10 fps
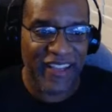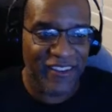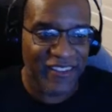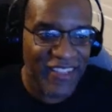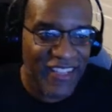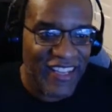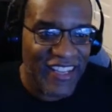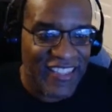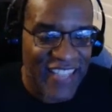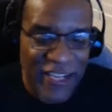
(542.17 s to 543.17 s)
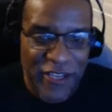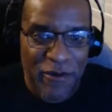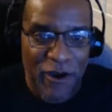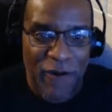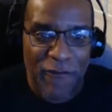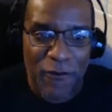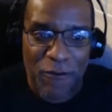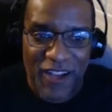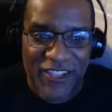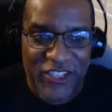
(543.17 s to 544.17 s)
out. Thank you all for
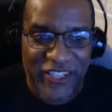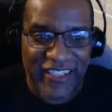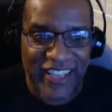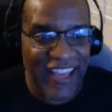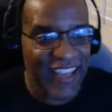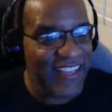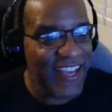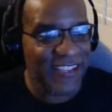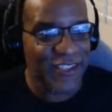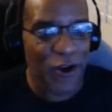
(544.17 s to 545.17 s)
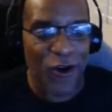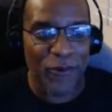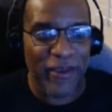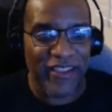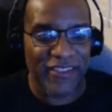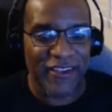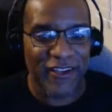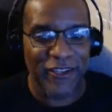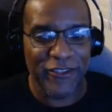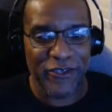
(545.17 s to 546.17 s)
watching. And as always, all
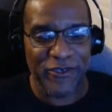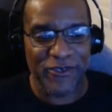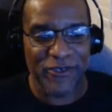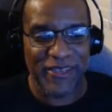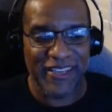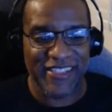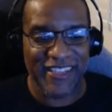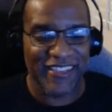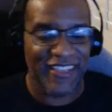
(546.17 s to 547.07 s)
you dudes and dudettes out